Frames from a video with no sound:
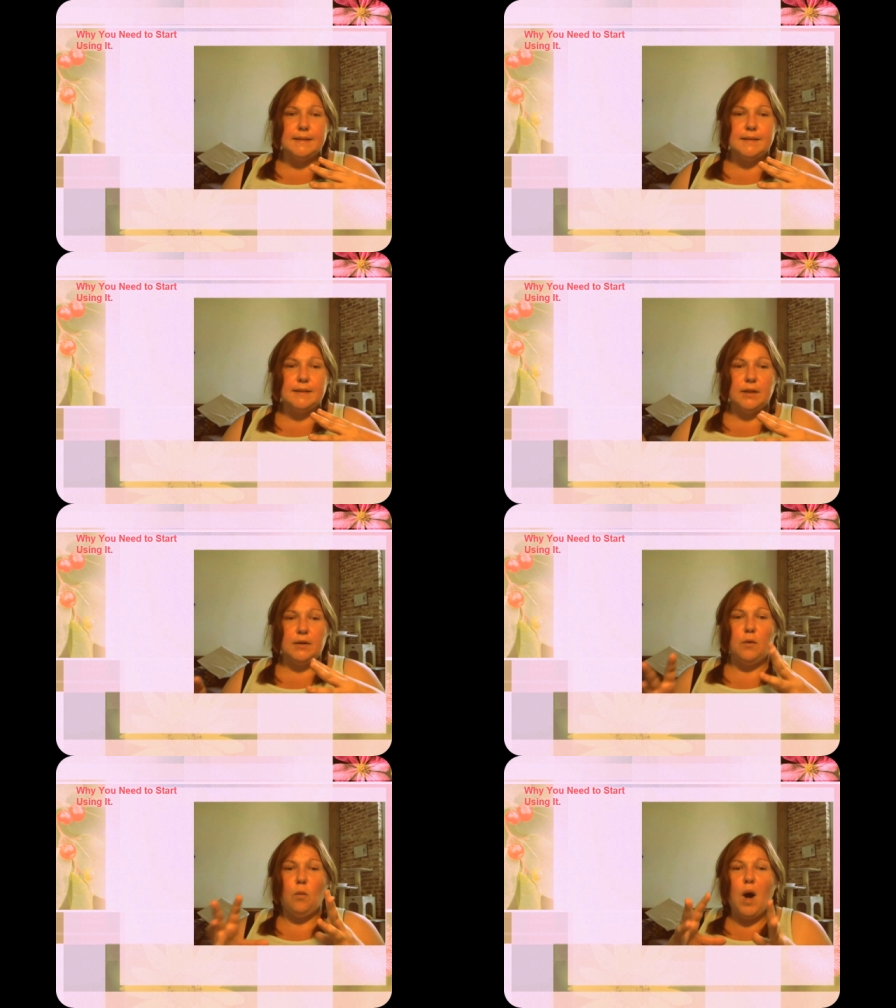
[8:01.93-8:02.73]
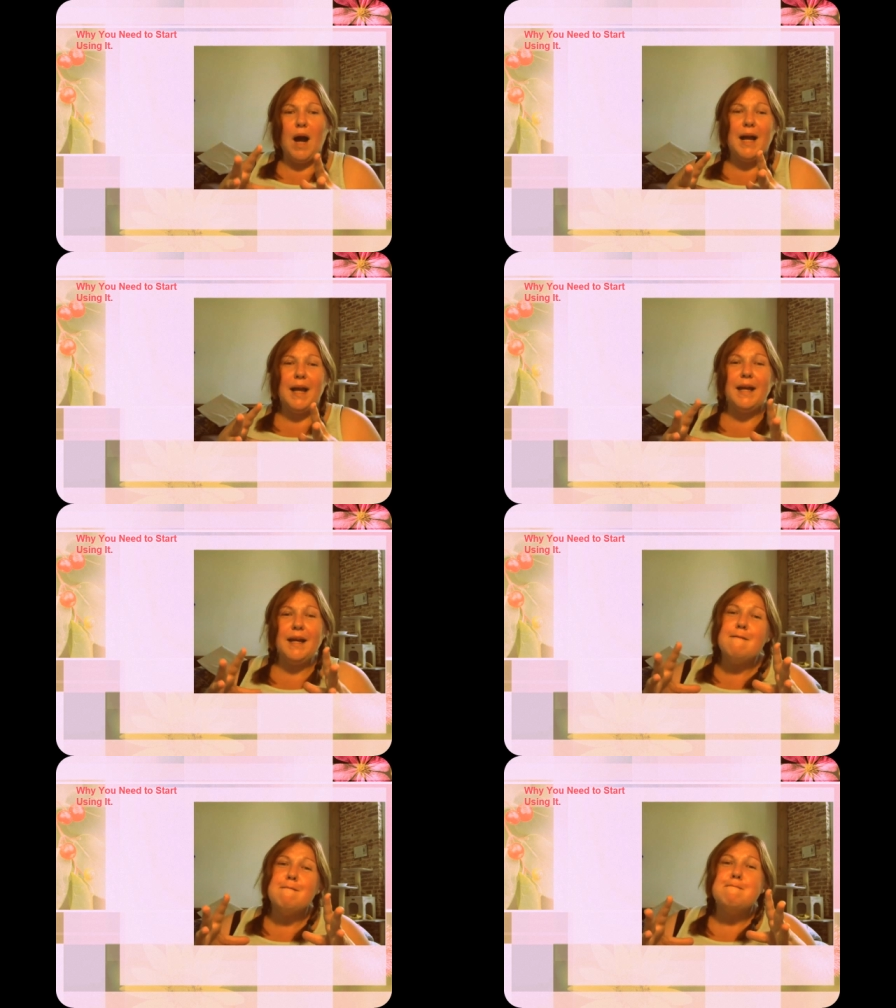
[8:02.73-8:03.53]
So
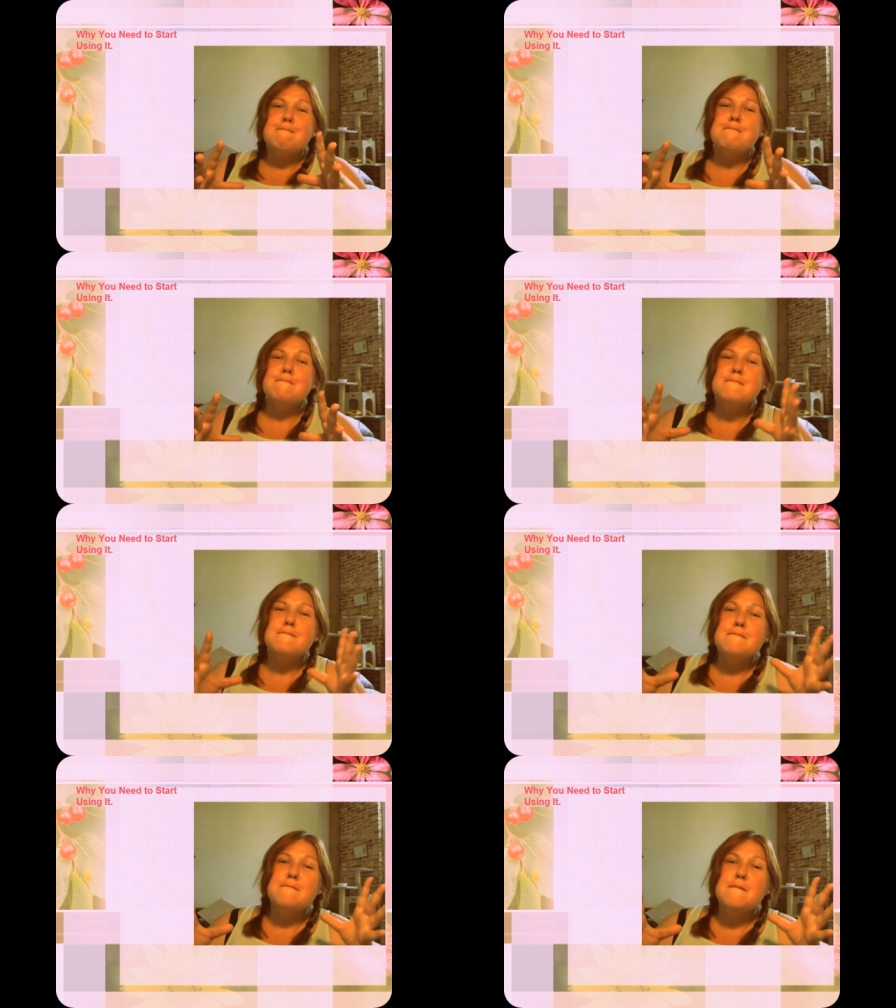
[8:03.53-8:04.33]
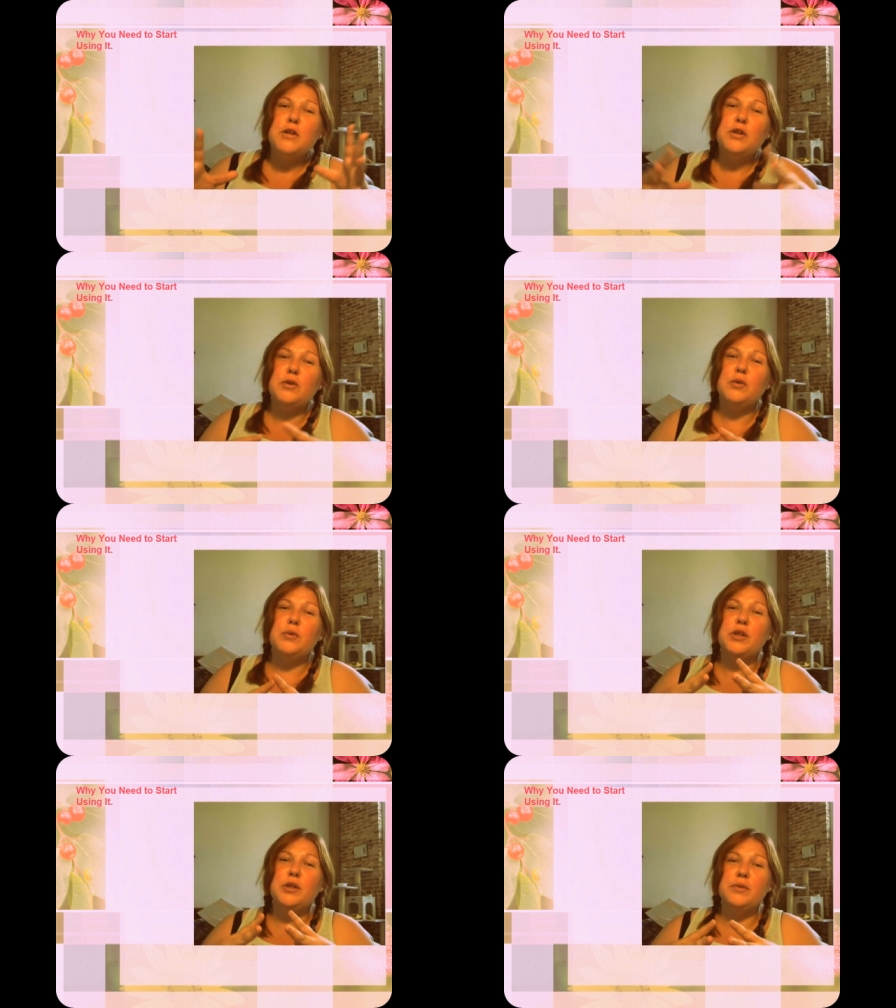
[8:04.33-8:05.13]
why do
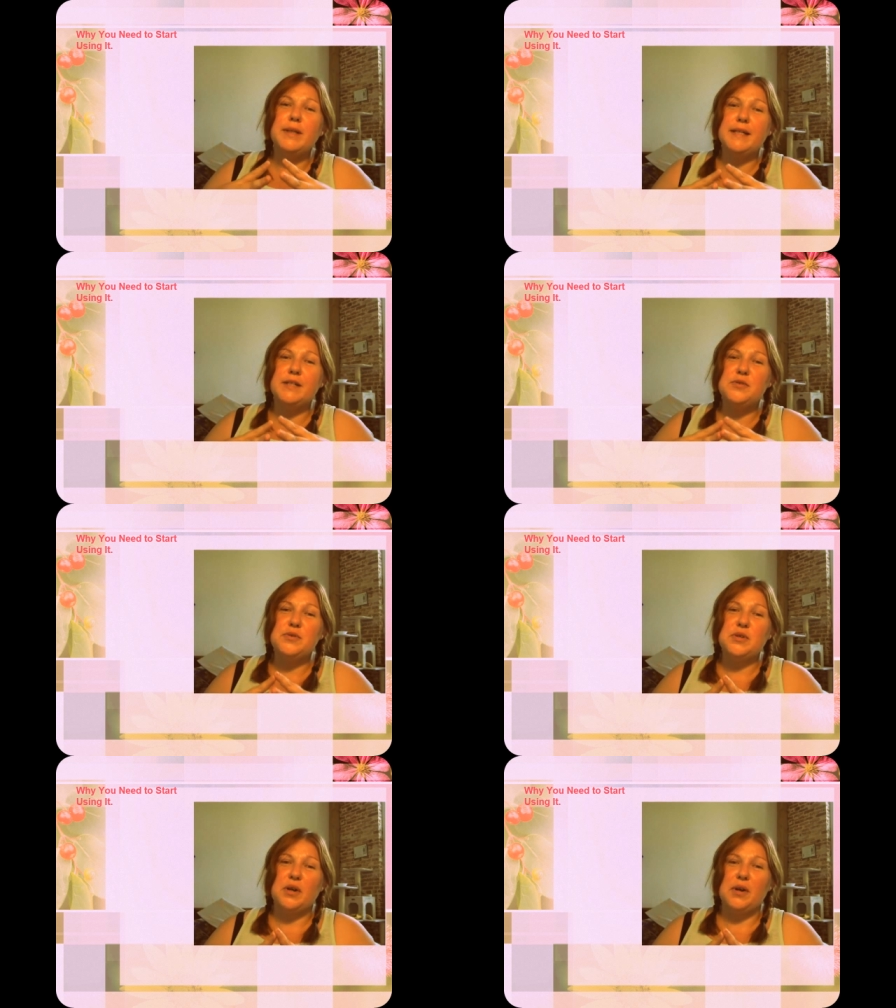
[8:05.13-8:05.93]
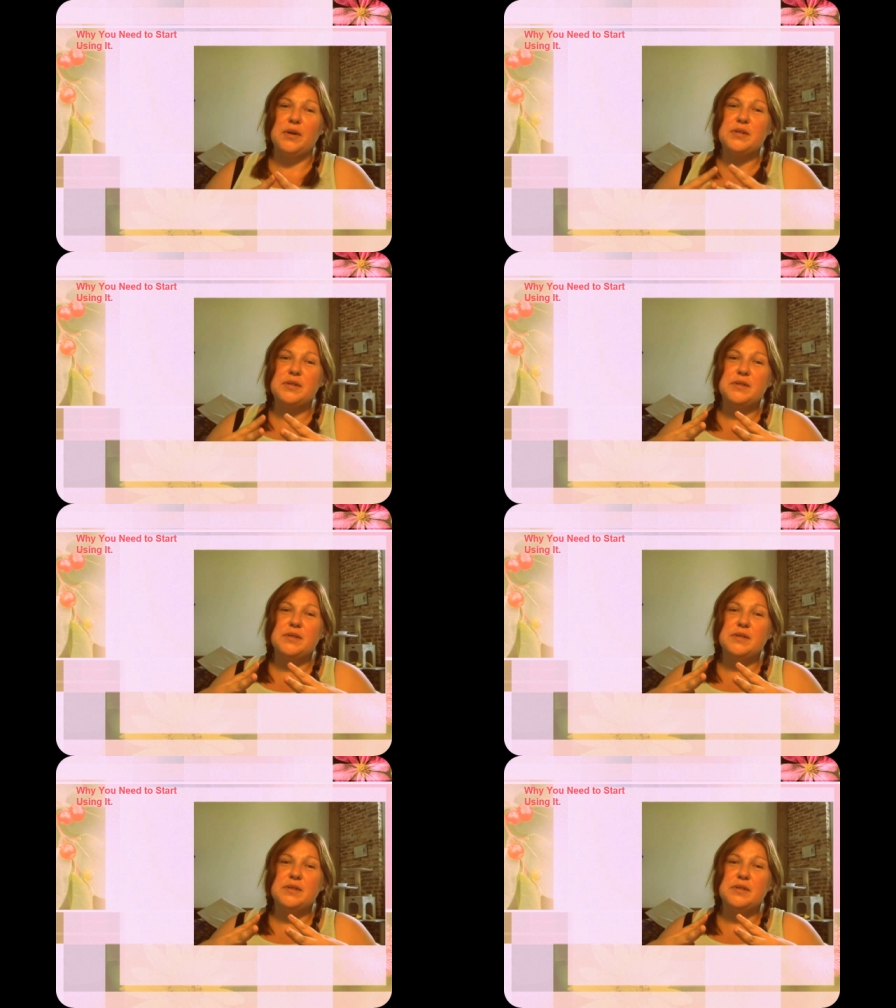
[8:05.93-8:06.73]
you need to start
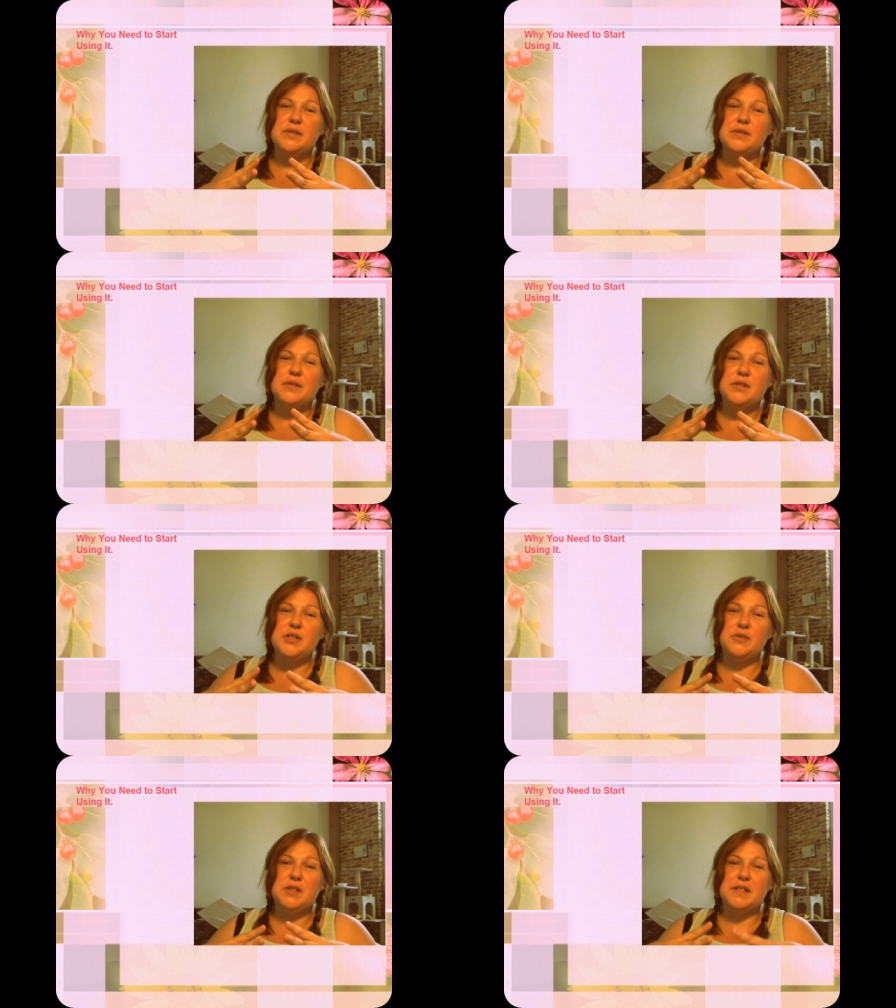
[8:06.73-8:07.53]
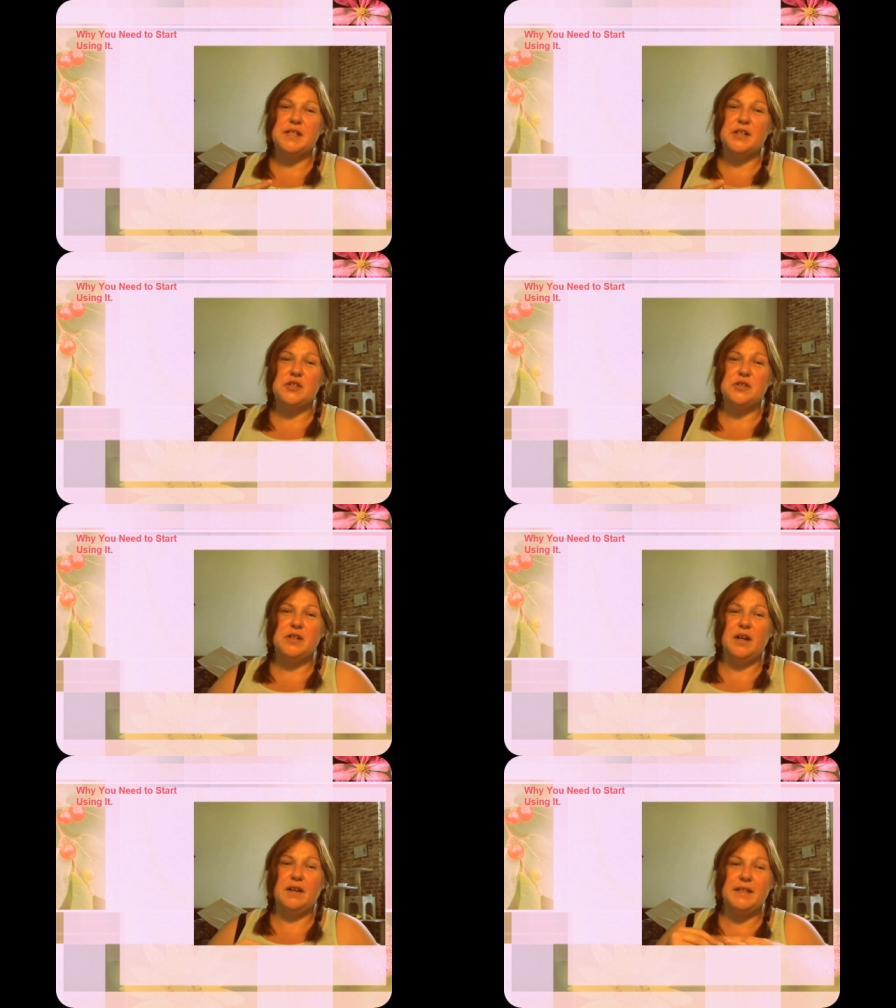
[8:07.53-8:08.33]
using
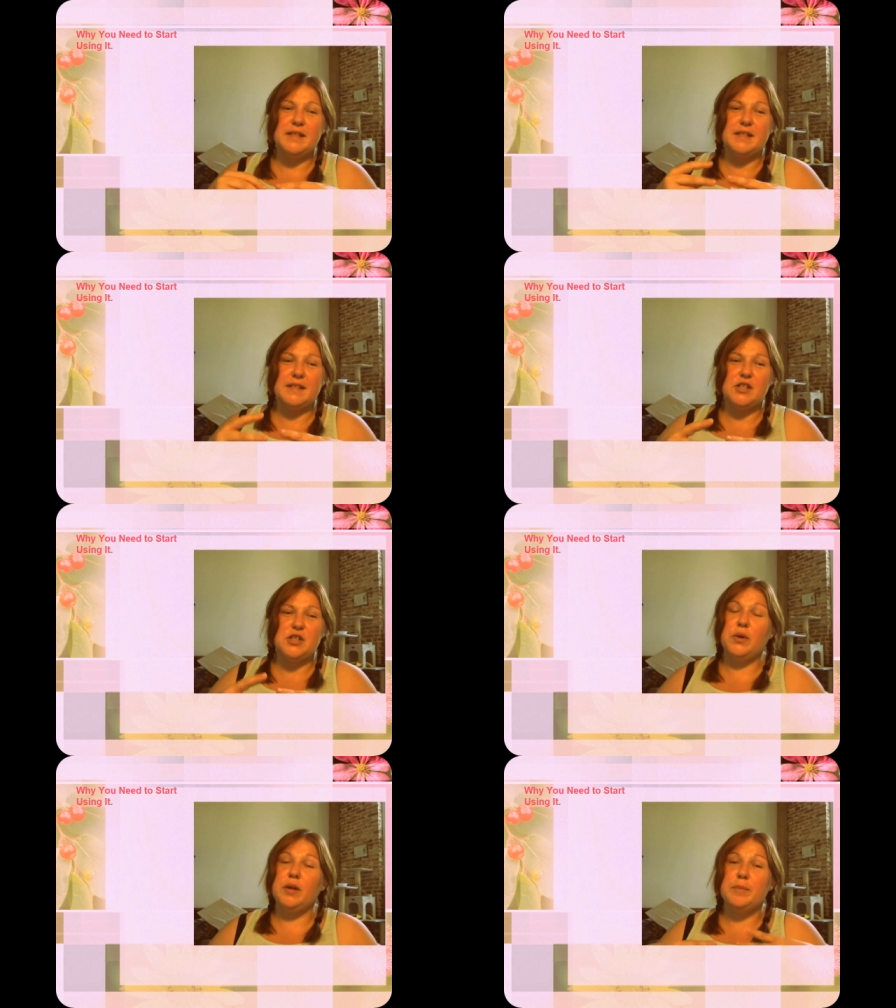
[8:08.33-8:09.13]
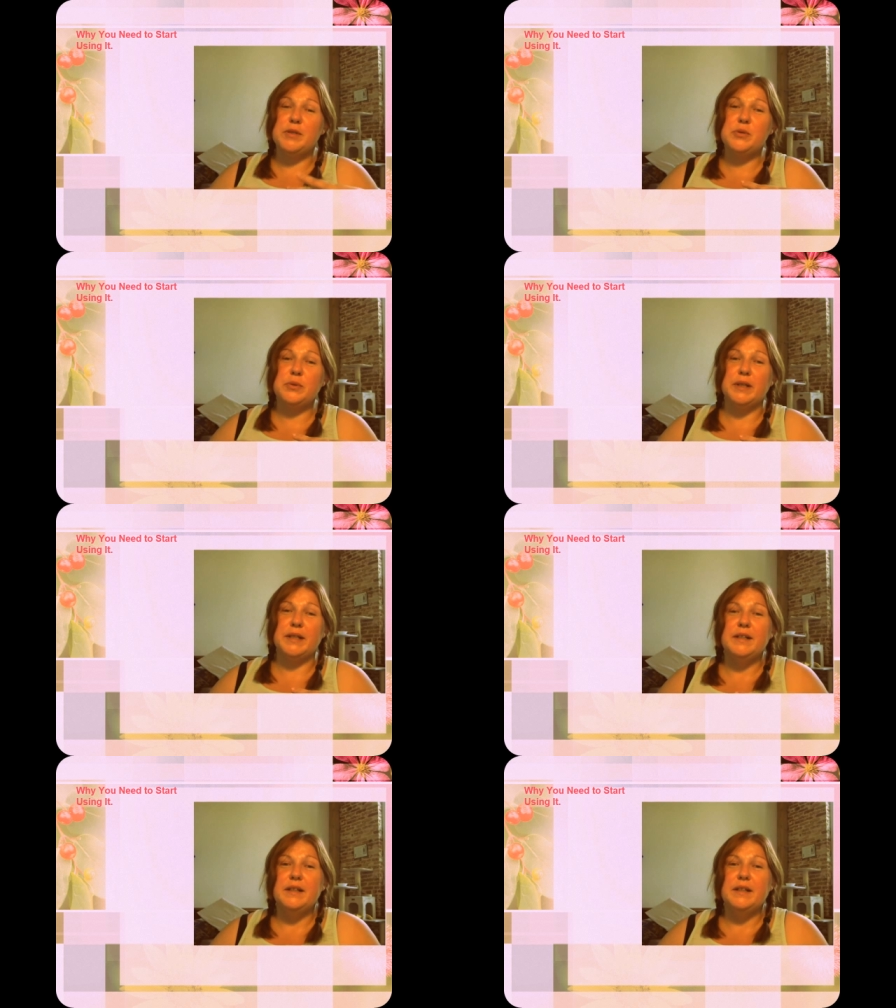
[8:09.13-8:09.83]
this essential oil, patchouli?